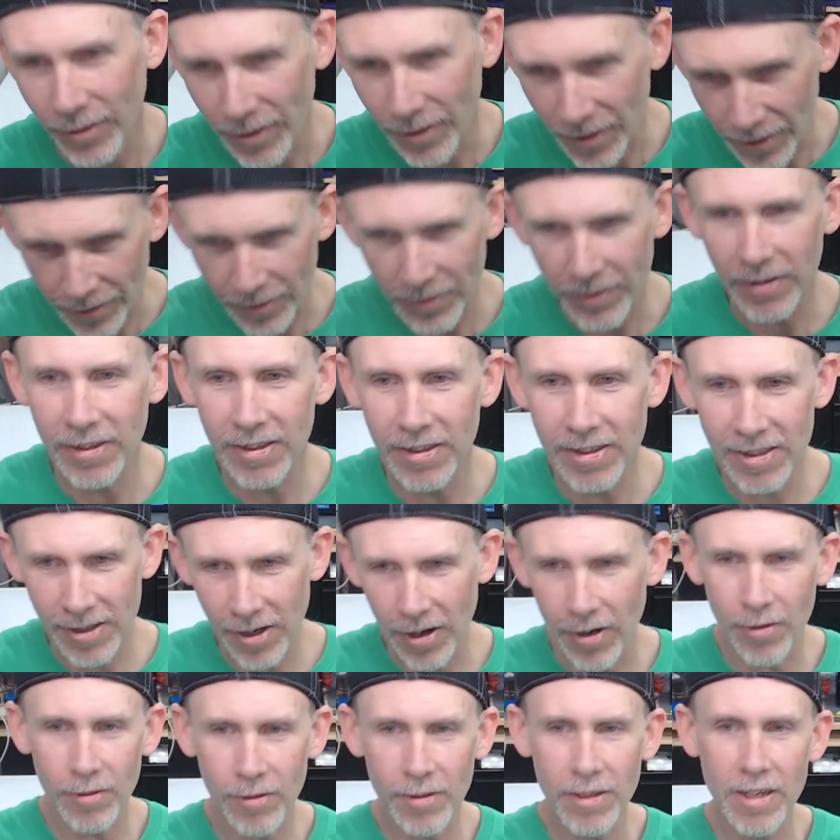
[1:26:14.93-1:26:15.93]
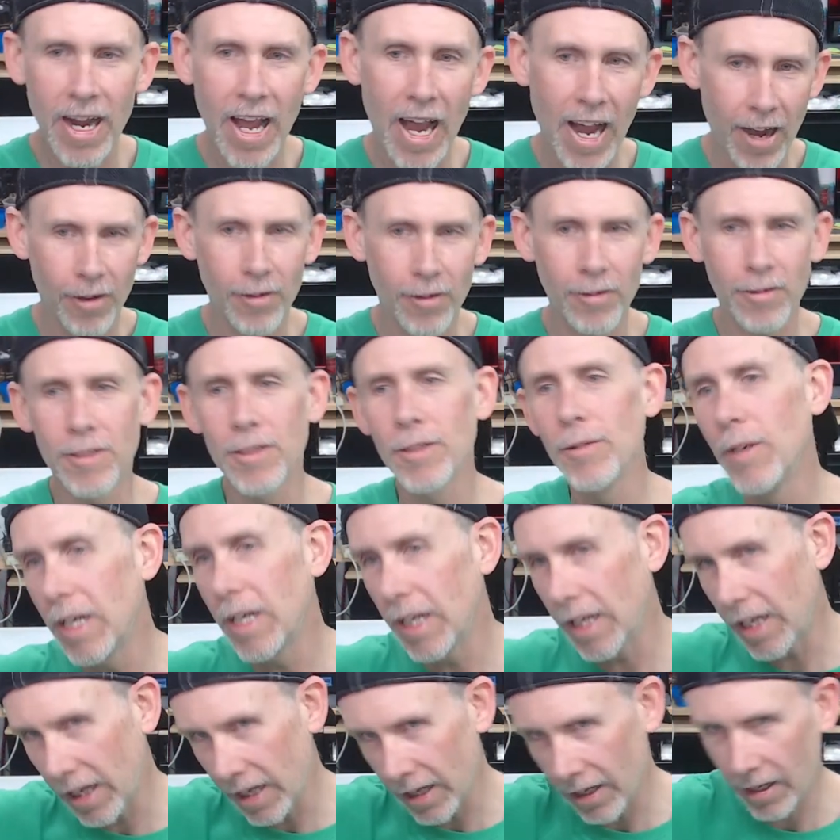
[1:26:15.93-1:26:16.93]
We've so now do it
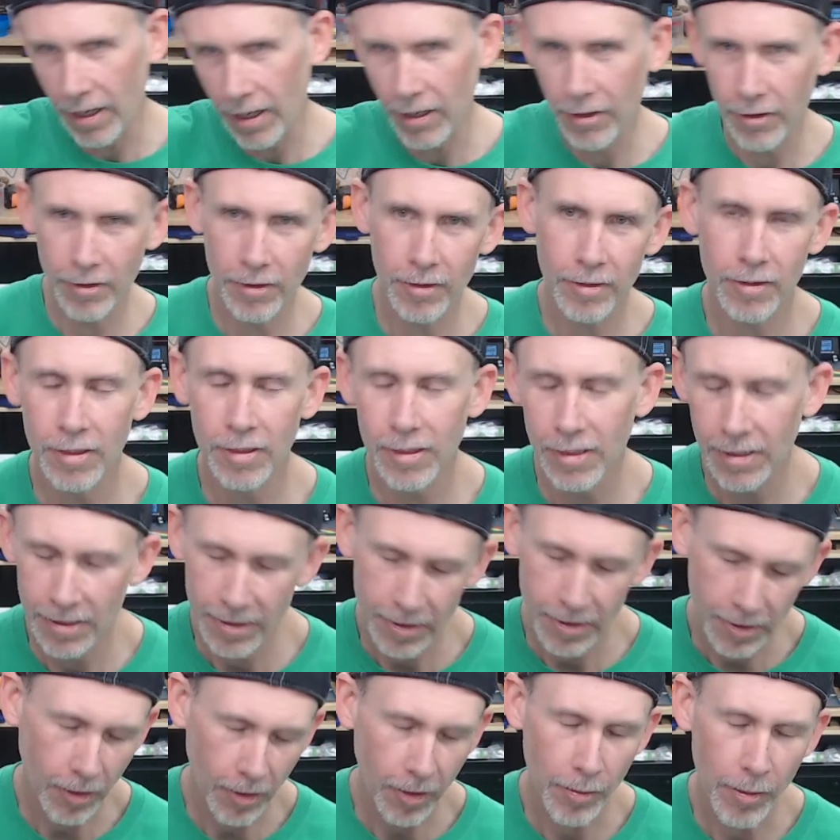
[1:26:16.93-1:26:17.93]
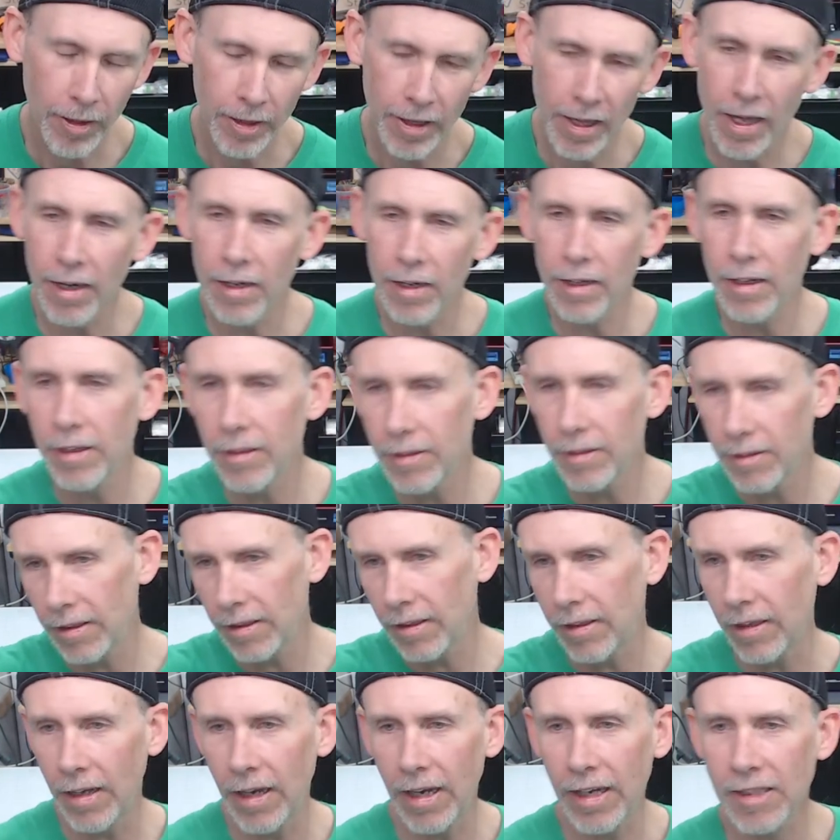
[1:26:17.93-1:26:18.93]
again. Enter, sorry about that,
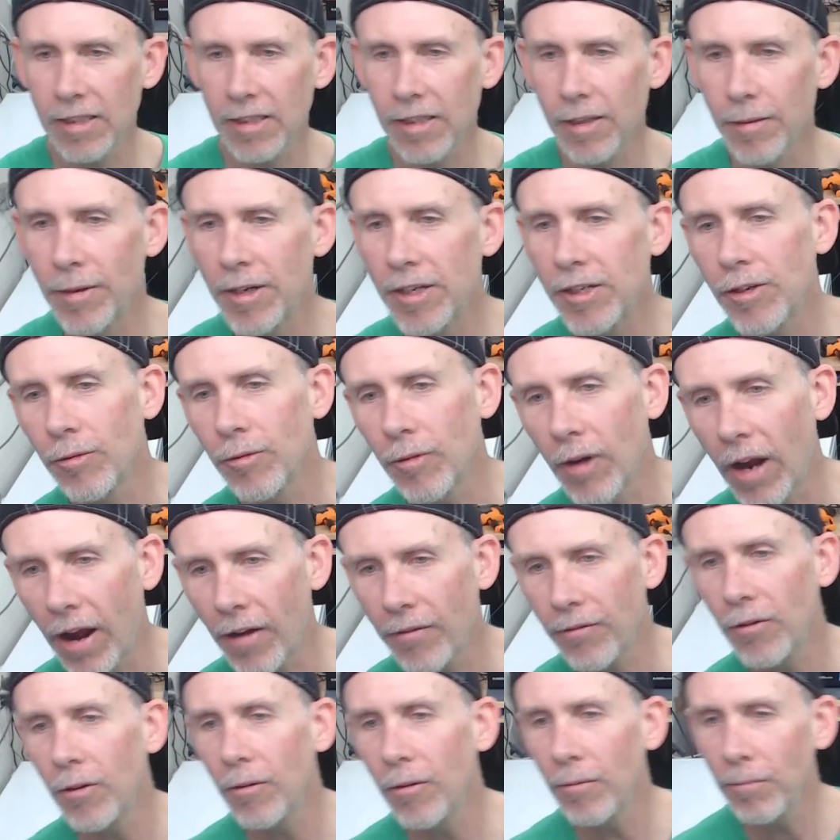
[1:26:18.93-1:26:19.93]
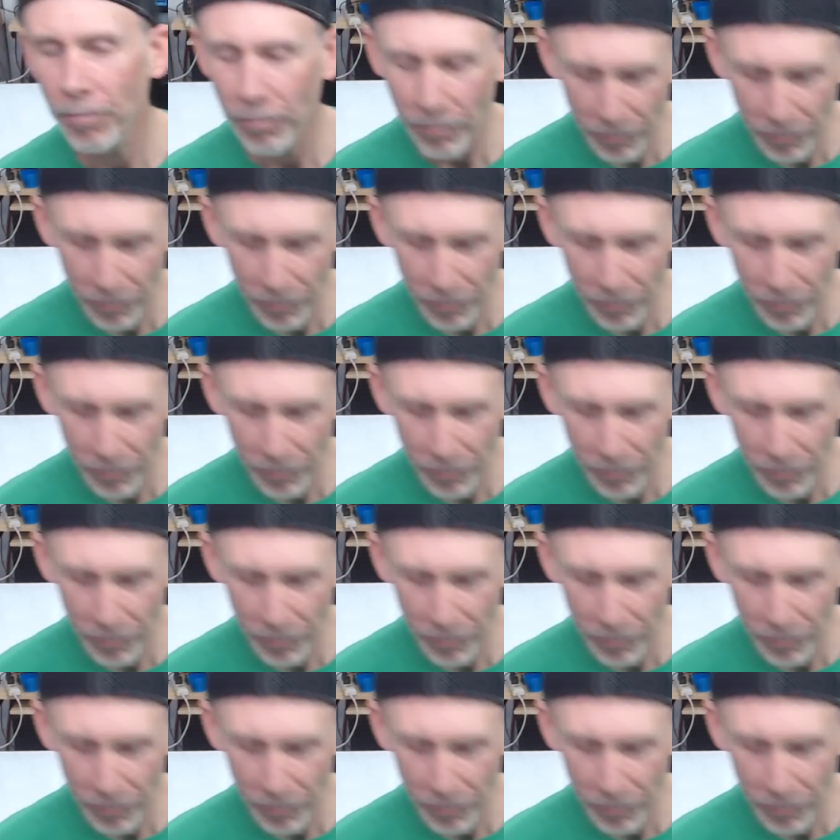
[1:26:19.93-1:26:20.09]
uh, exclamation raffle,